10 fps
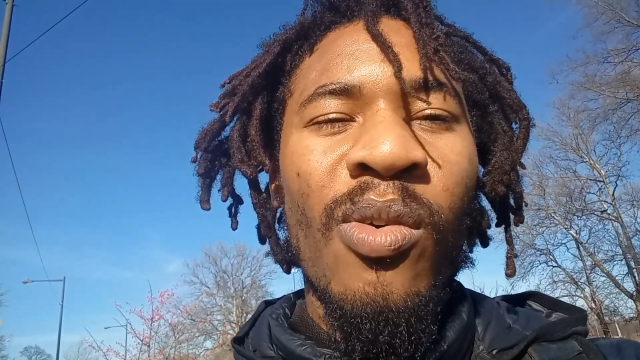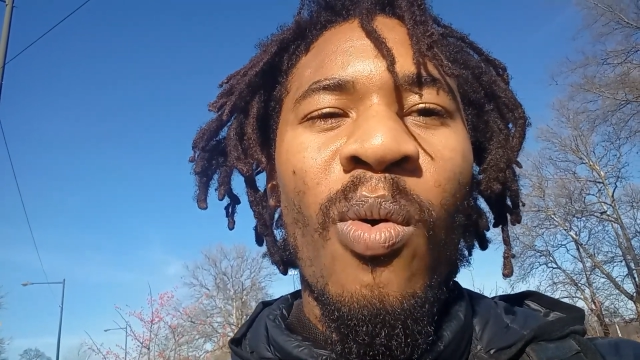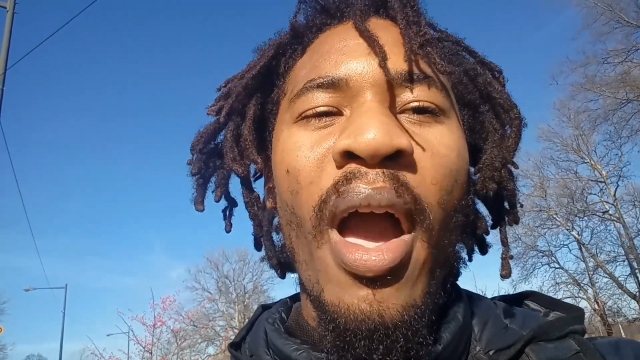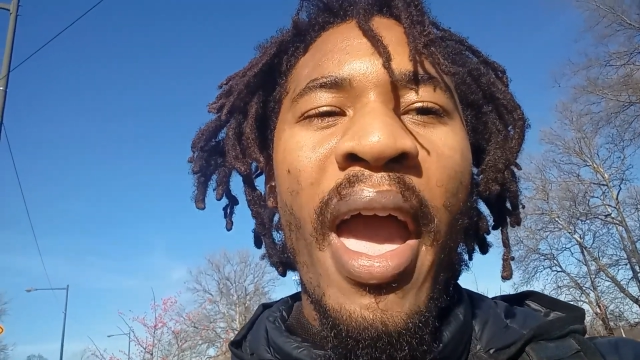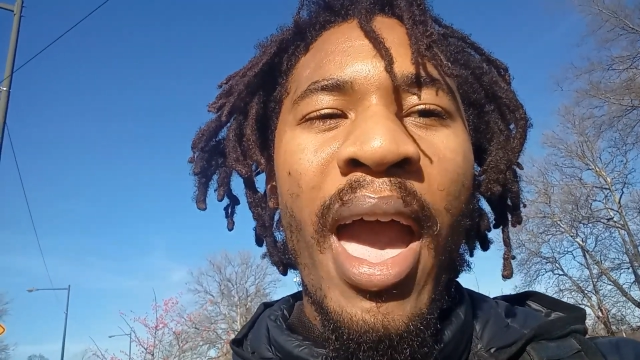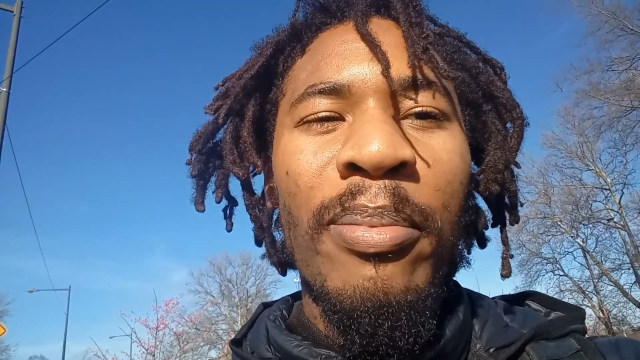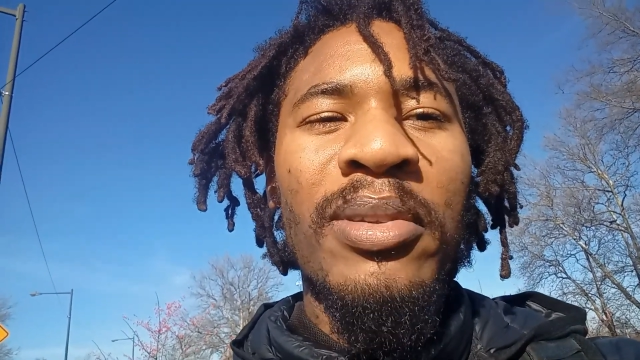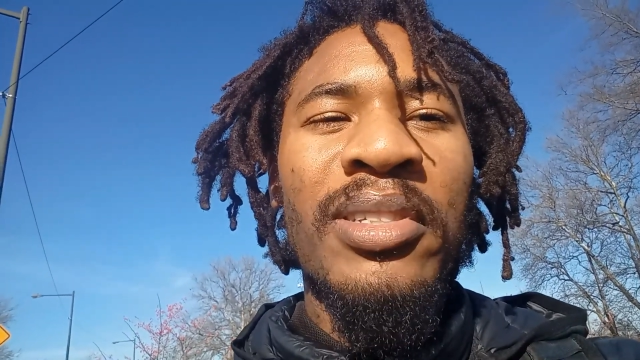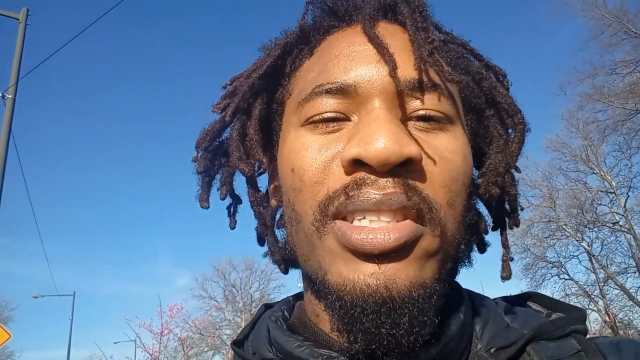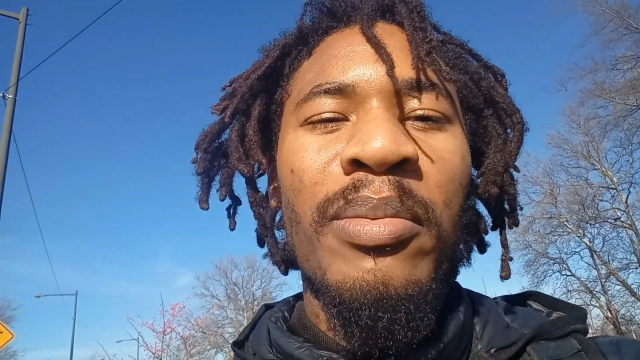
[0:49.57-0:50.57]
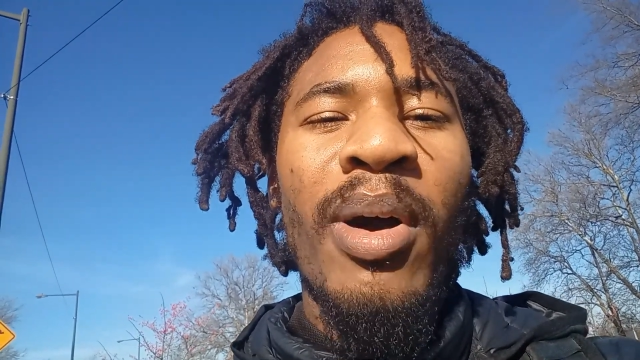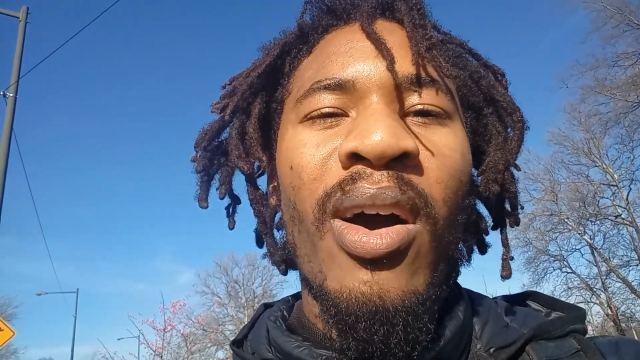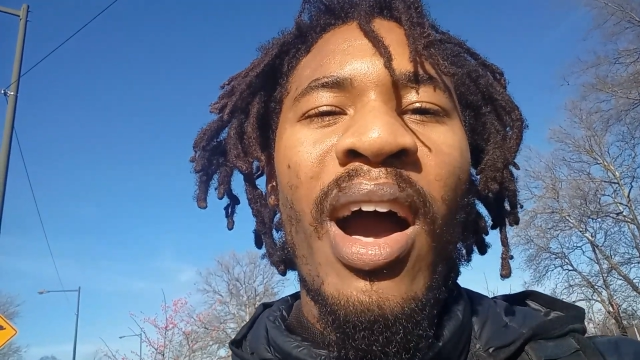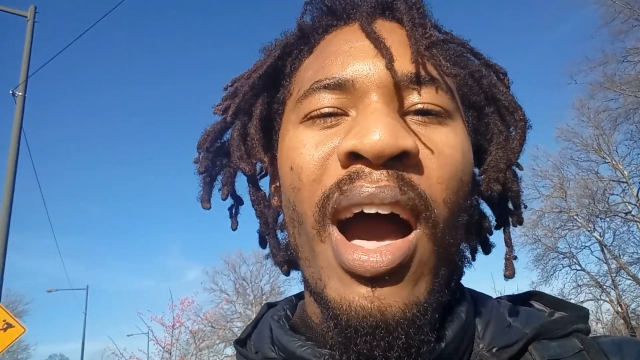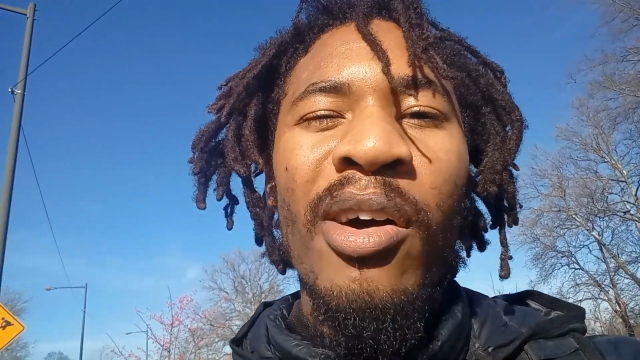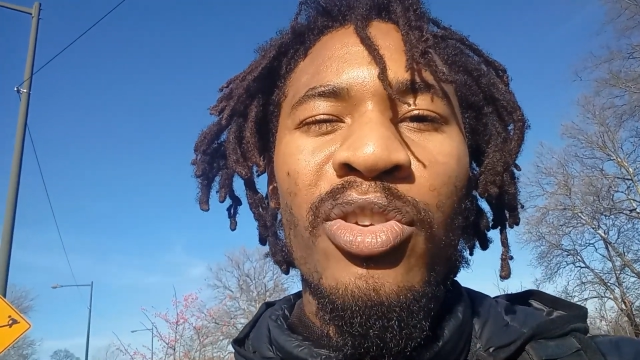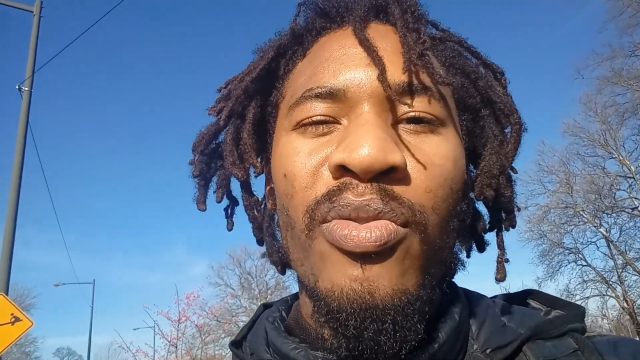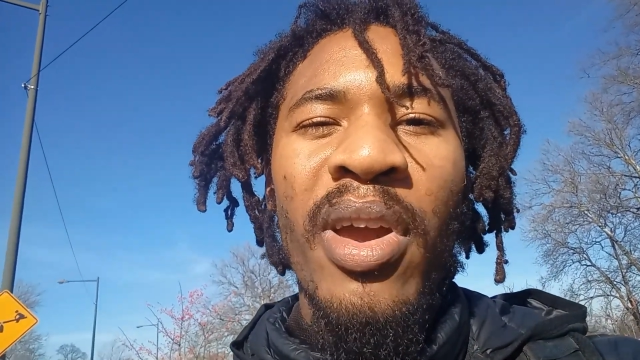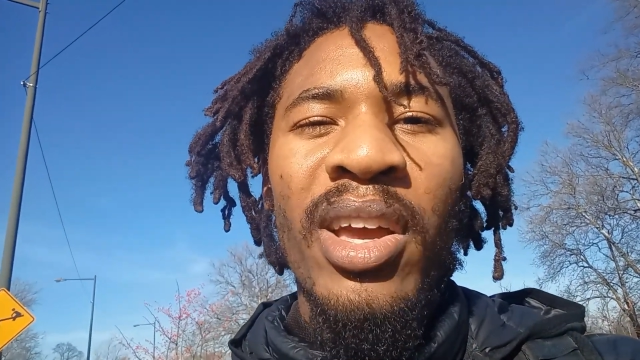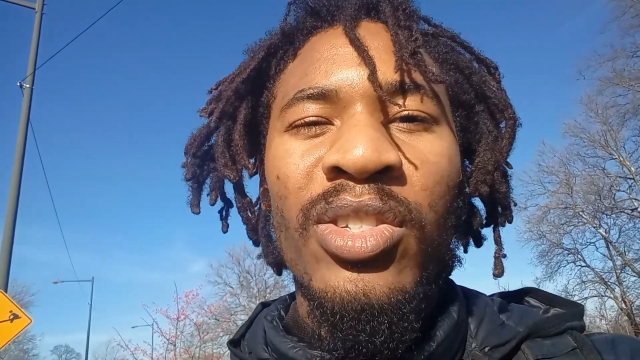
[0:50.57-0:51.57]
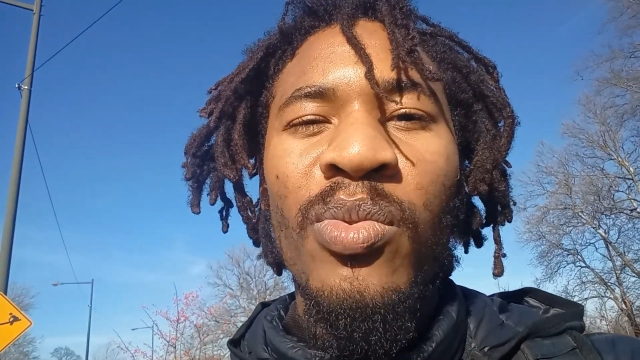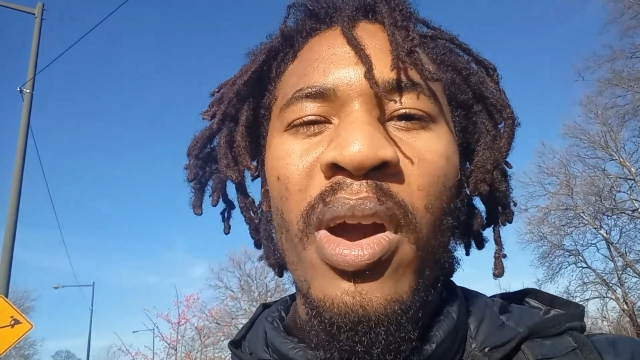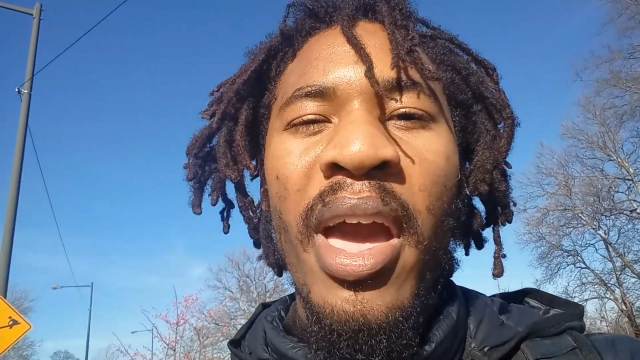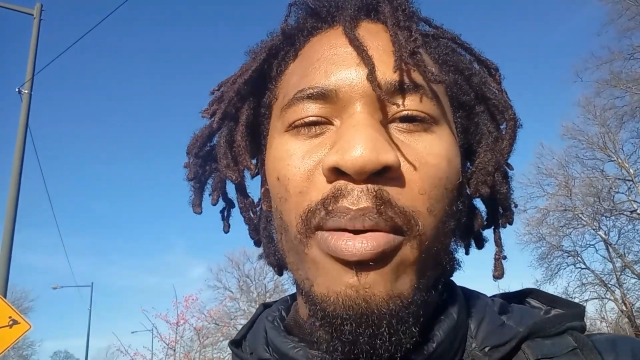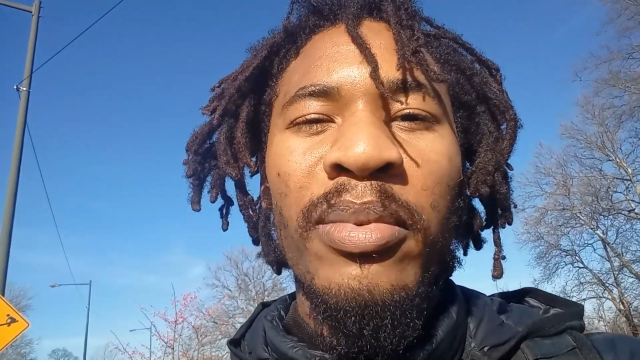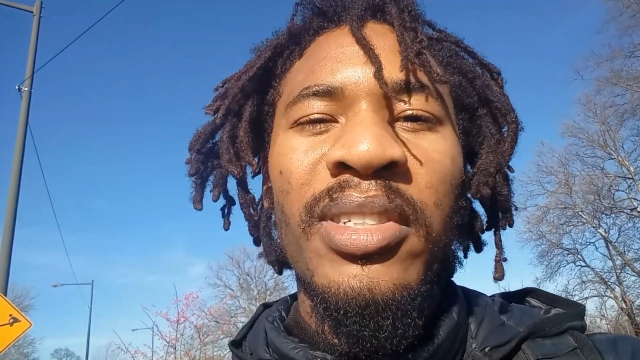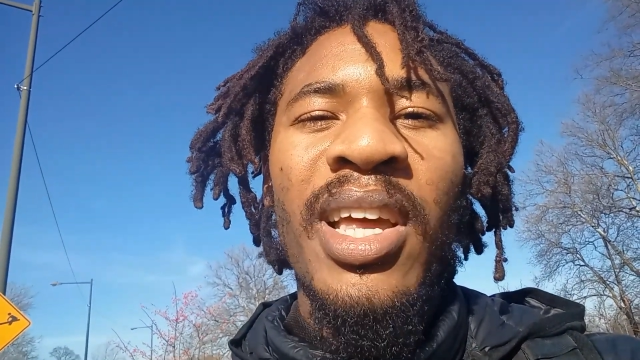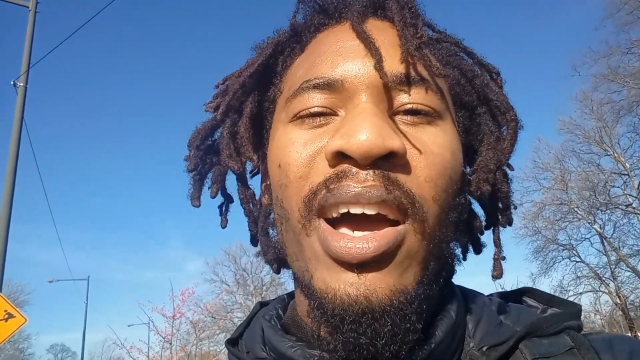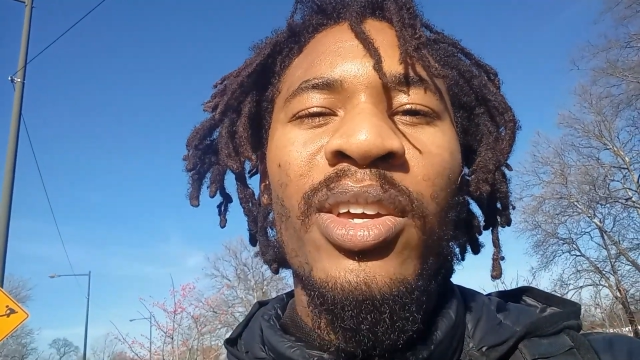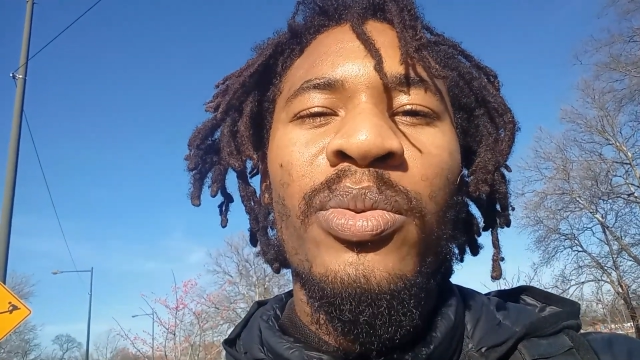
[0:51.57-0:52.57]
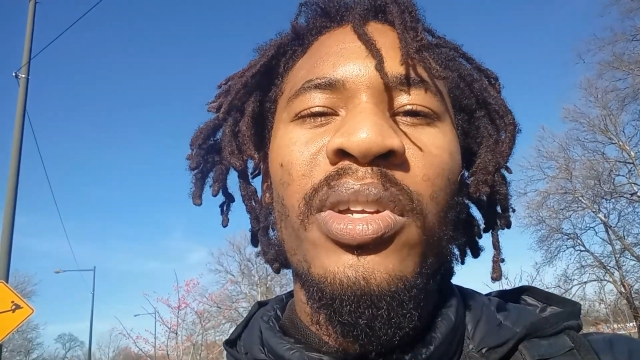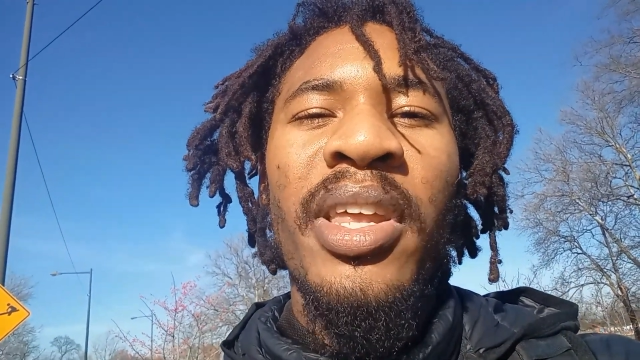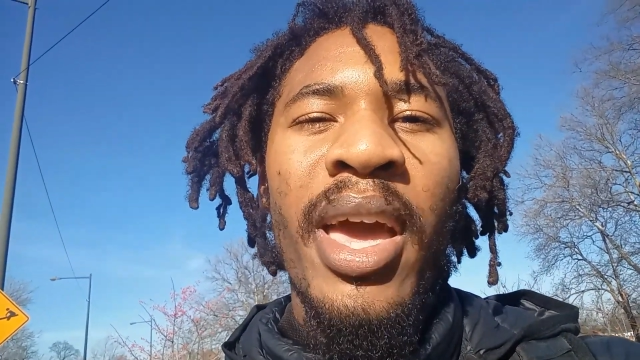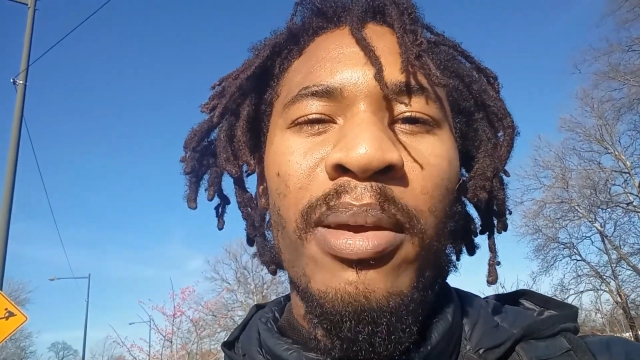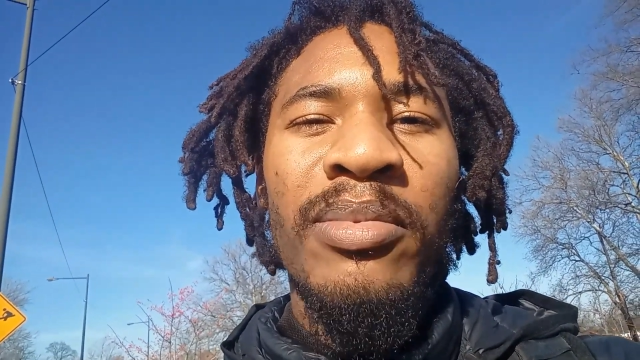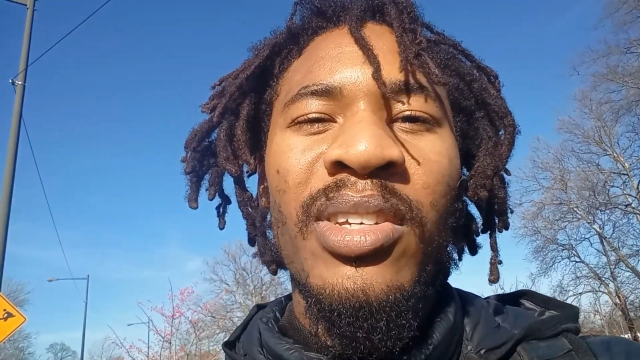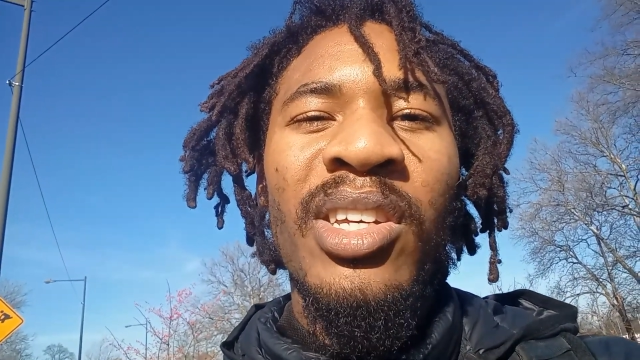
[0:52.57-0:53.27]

what happens, it's about how you react to what happens and how you adapt